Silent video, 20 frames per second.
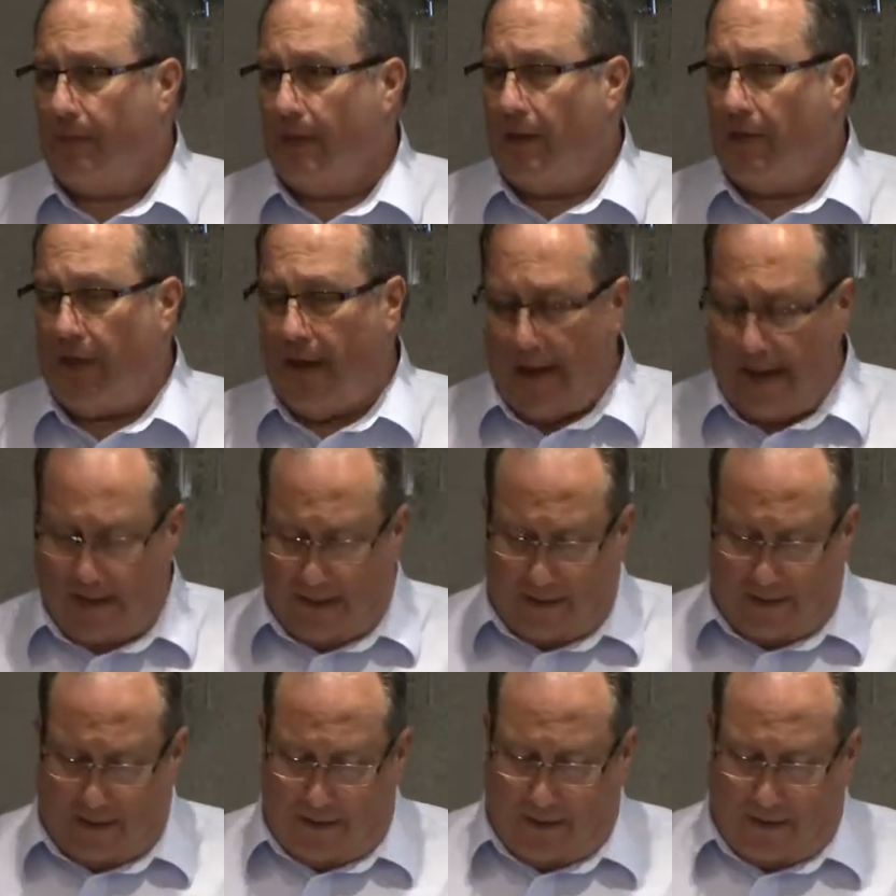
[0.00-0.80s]

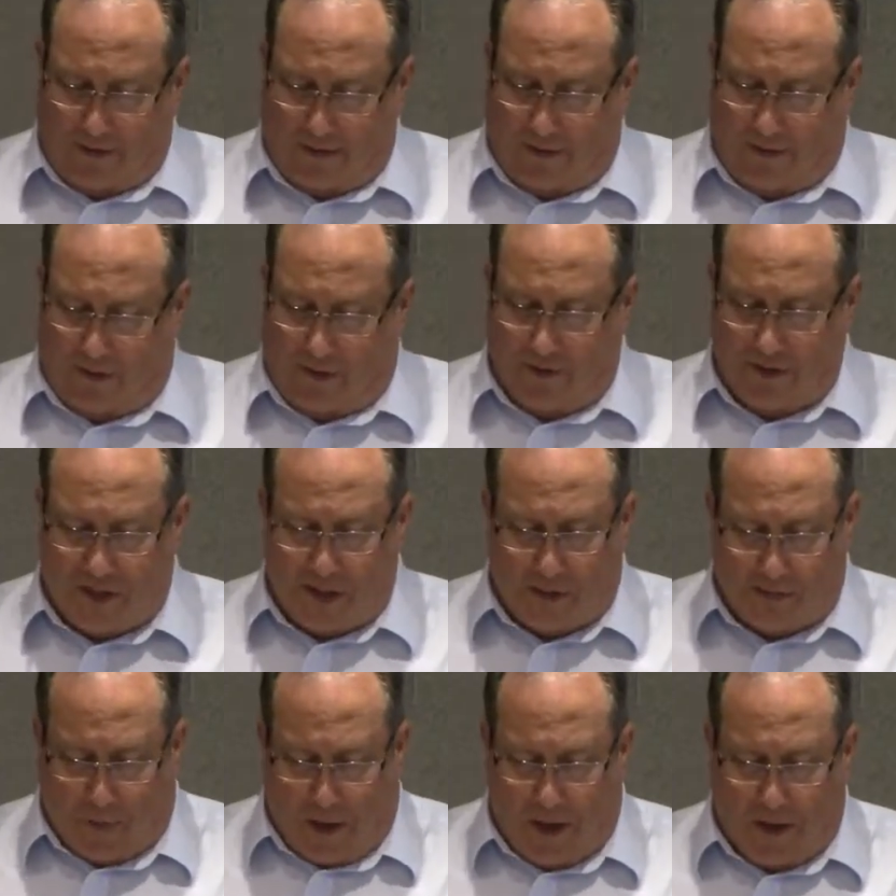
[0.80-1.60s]
that they're
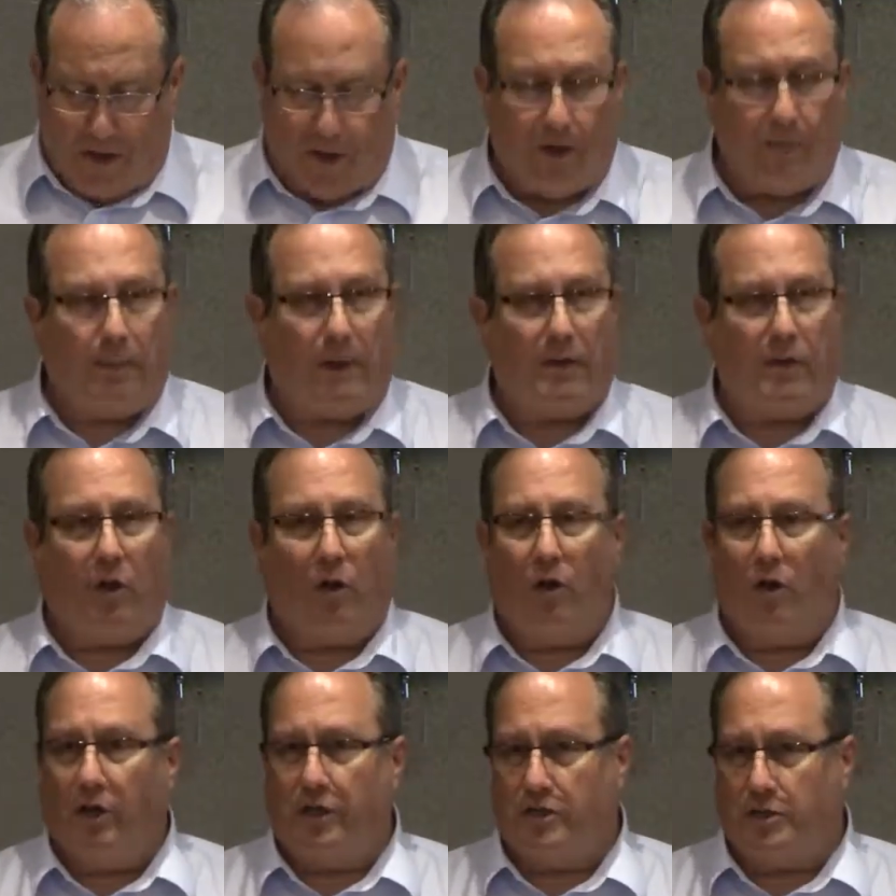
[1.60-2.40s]
inspired by the
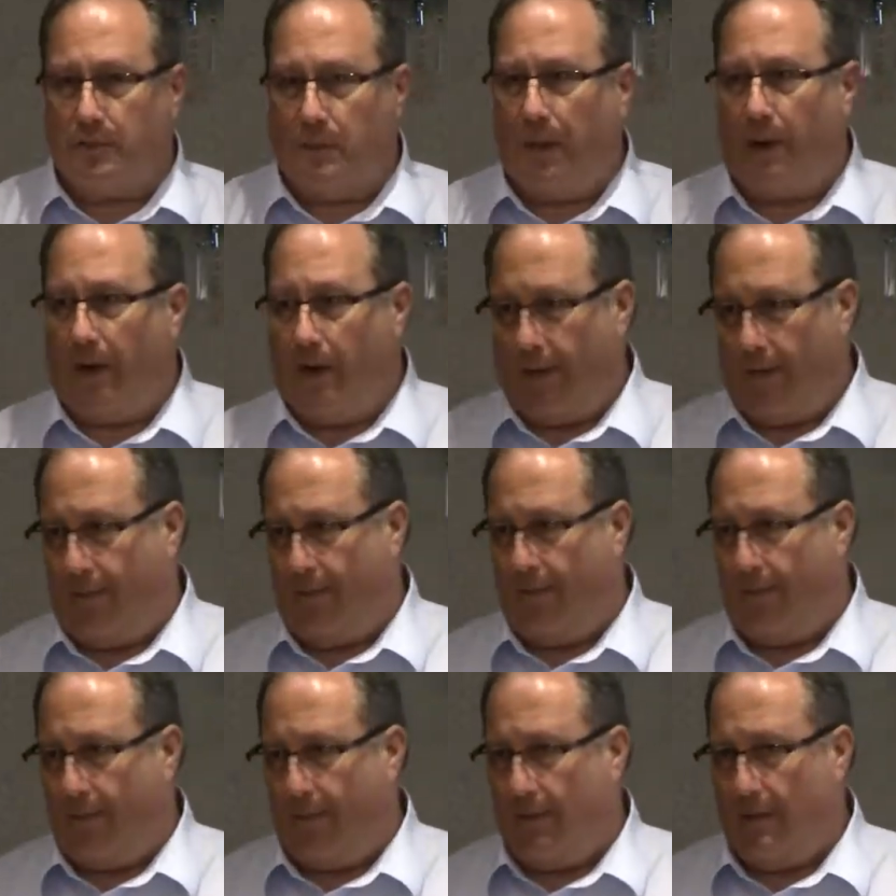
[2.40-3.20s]
Holy Spirit.
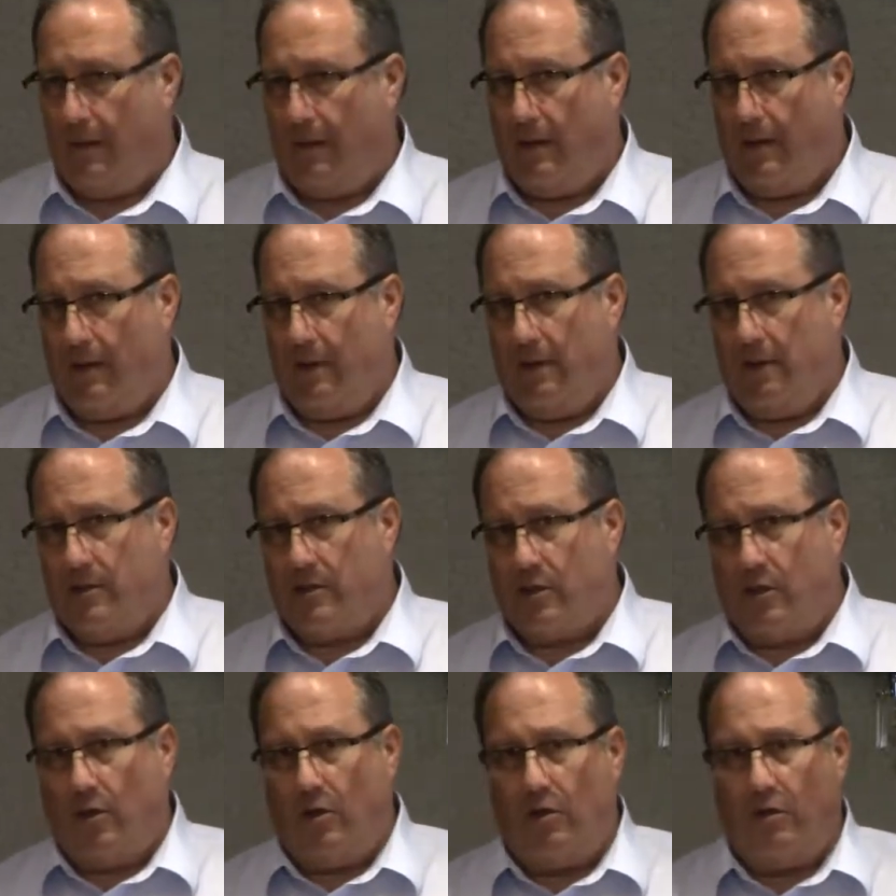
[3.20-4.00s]

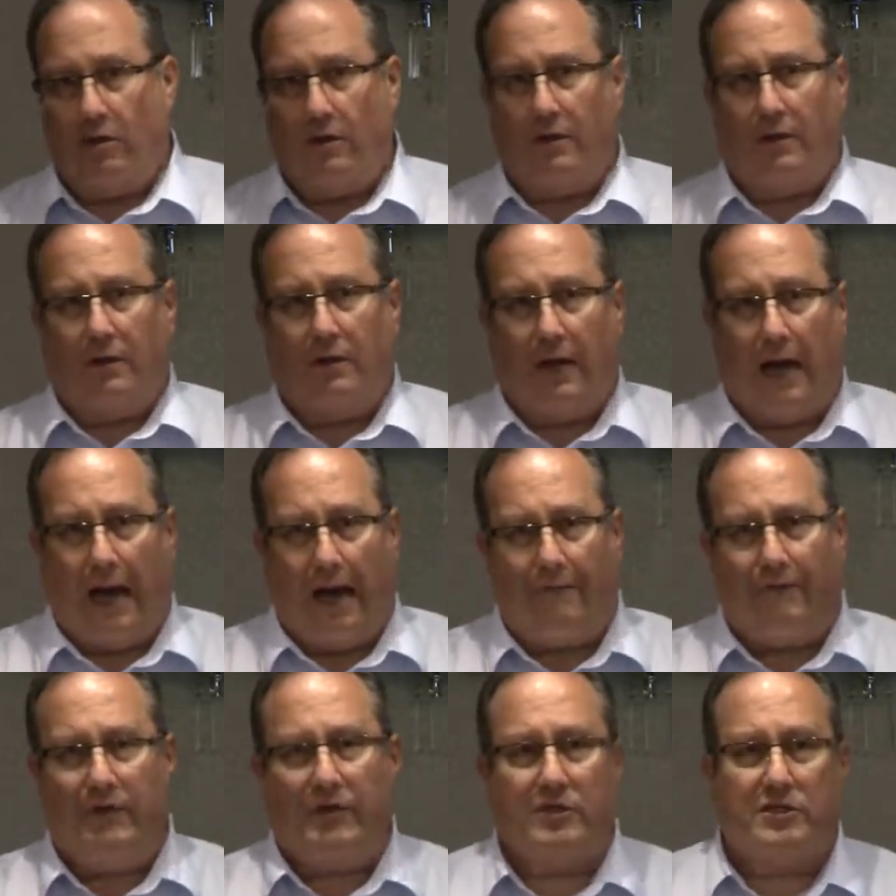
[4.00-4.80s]
So
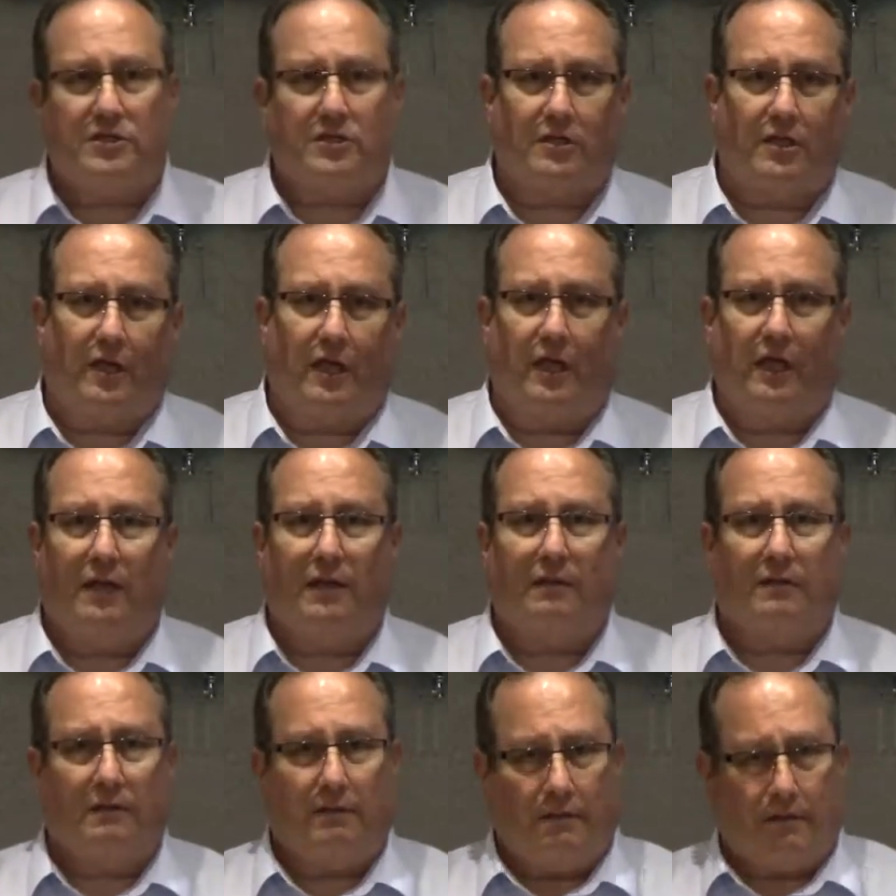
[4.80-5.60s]

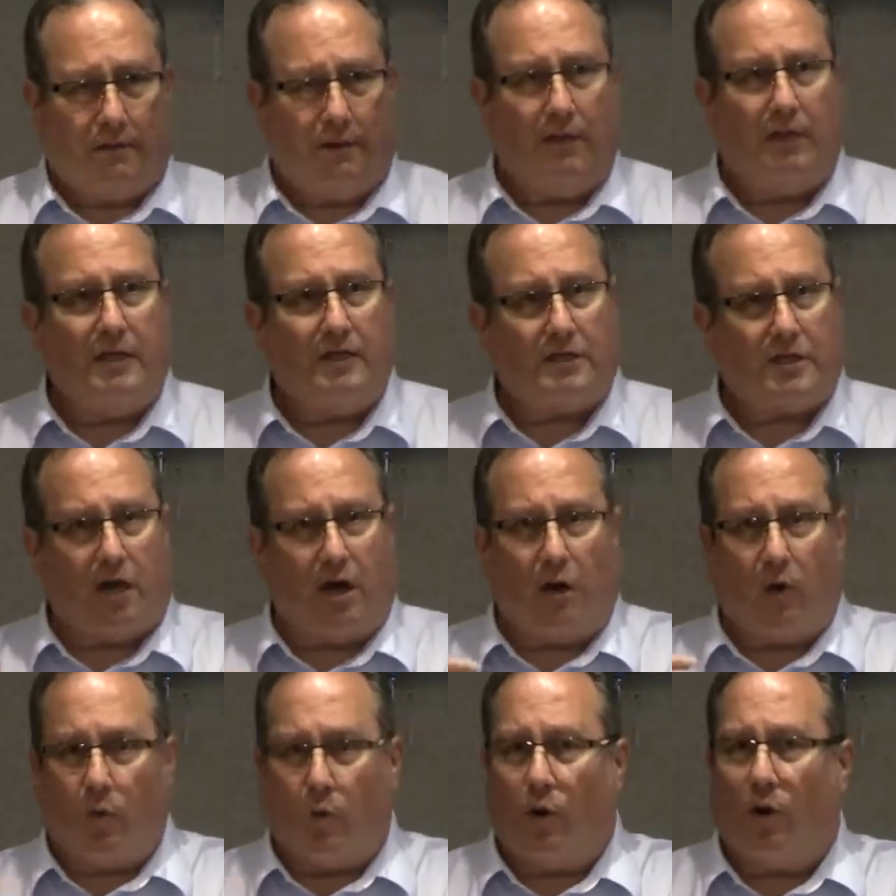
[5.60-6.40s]
obviously, these
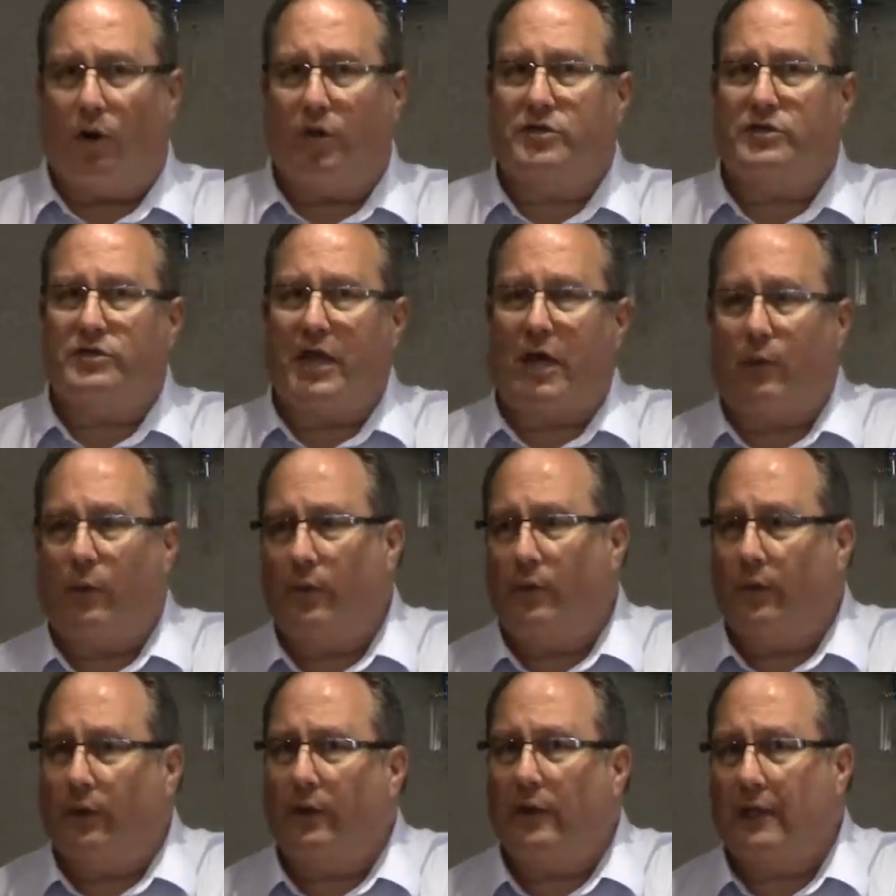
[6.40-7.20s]
are words that
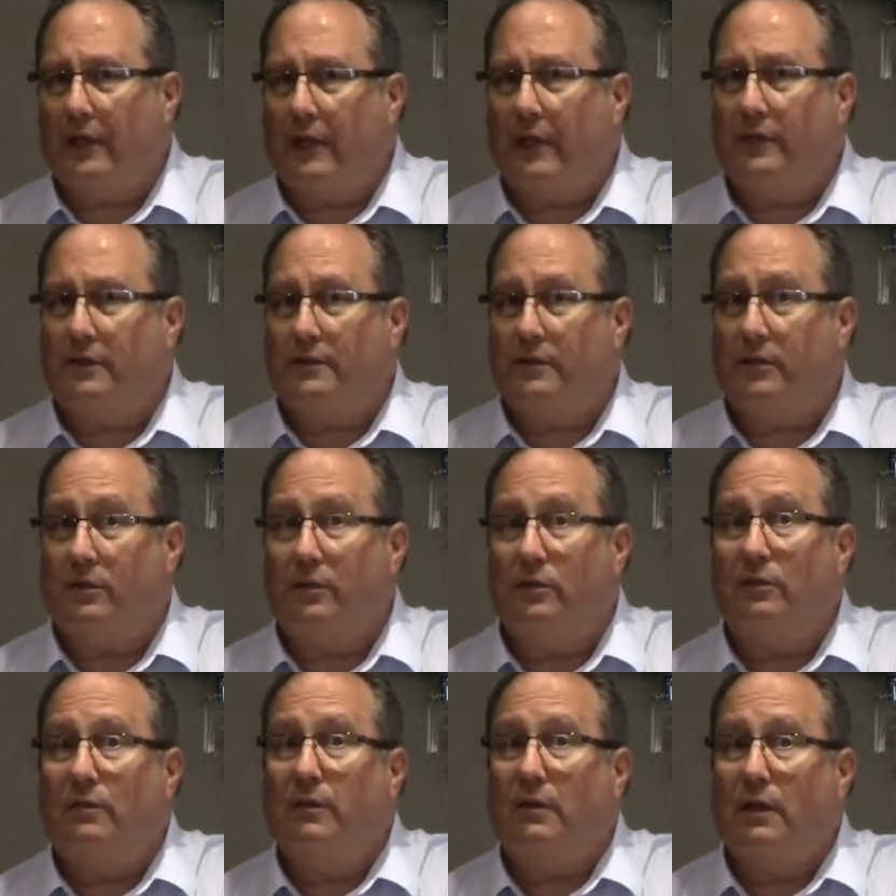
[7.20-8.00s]
we really need
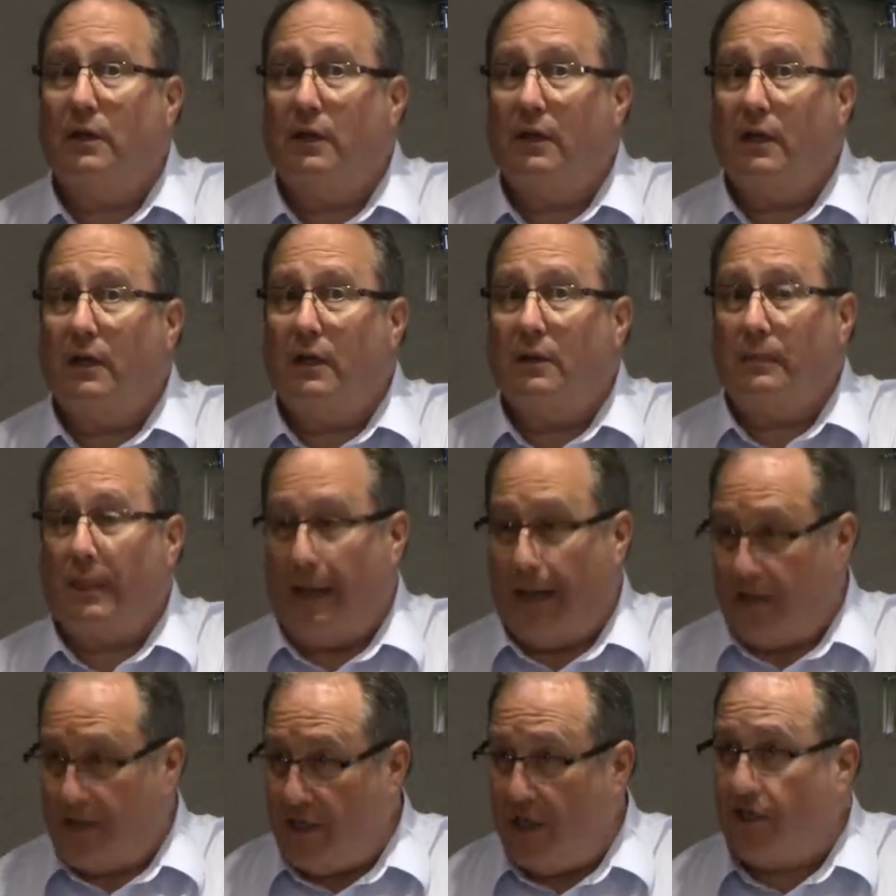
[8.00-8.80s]
to
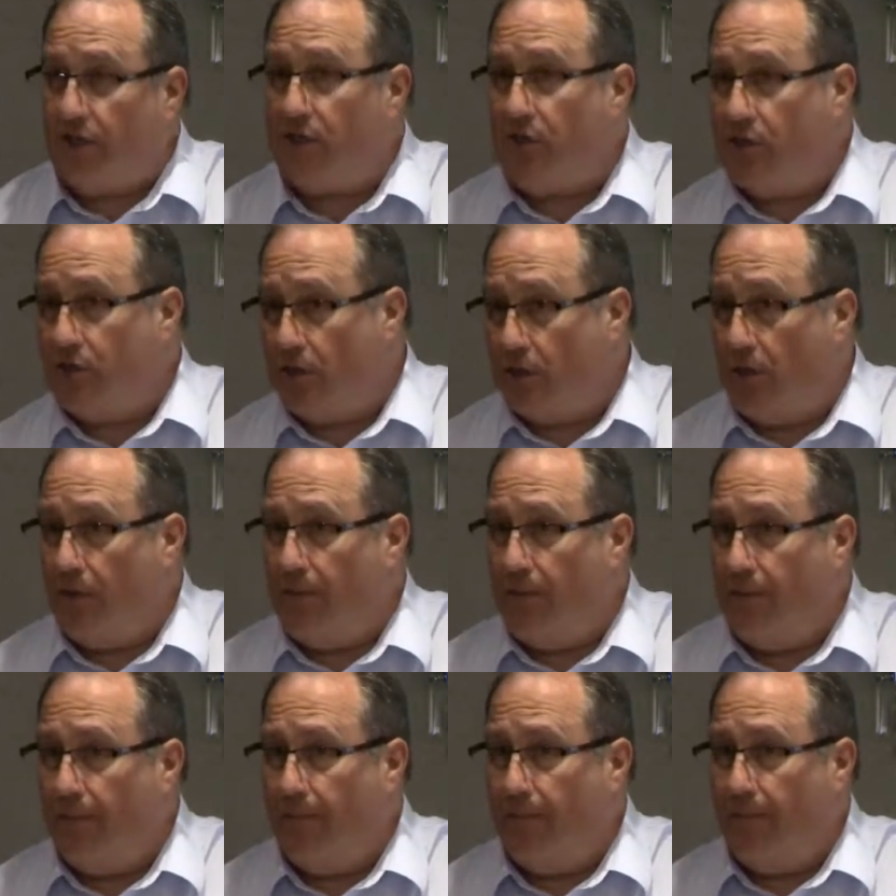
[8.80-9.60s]
pay attention to.